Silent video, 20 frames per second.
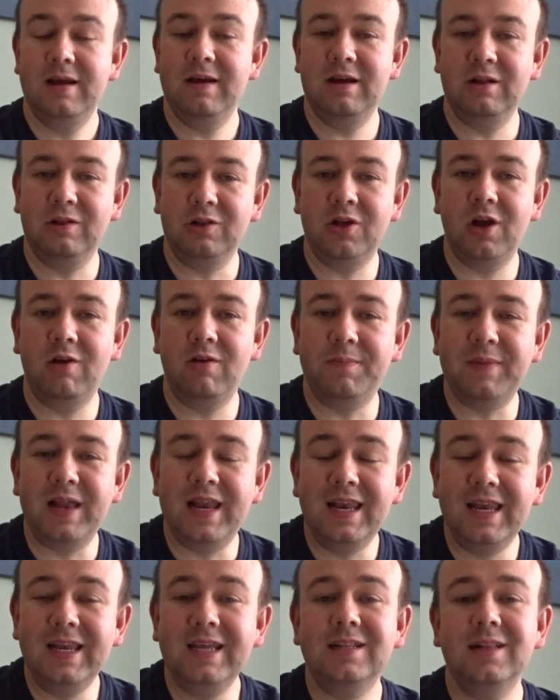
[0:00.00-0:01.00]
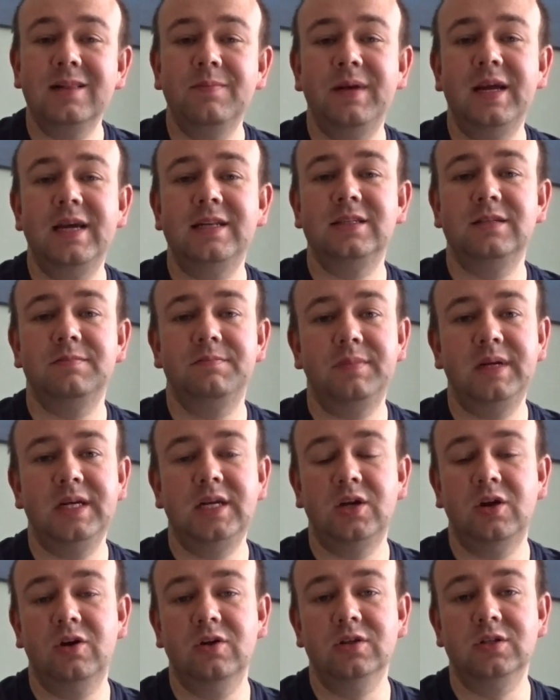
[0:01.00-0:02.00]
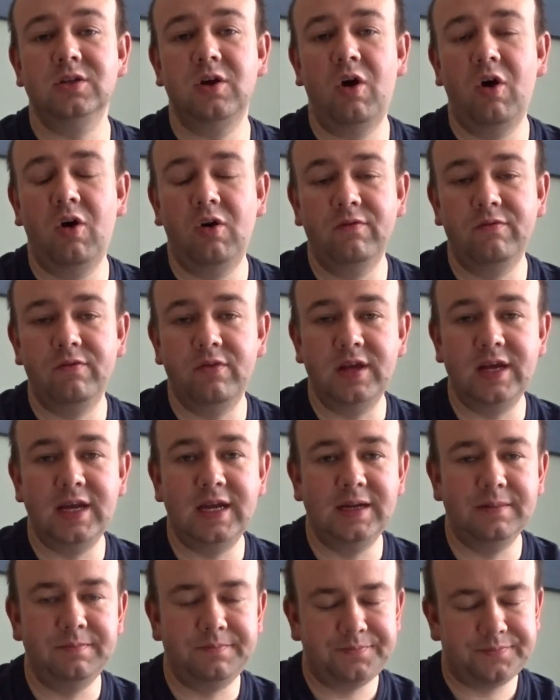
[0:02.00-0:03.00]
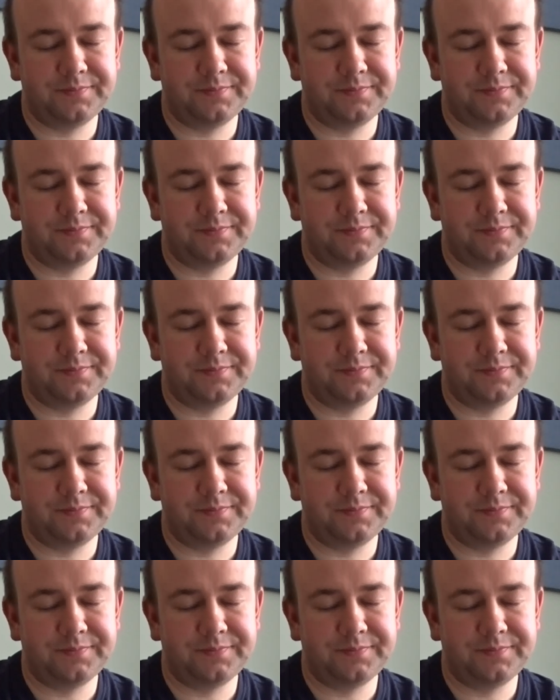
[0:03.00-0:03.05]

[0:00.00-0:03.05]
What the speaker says: It'll go up a little bit because of the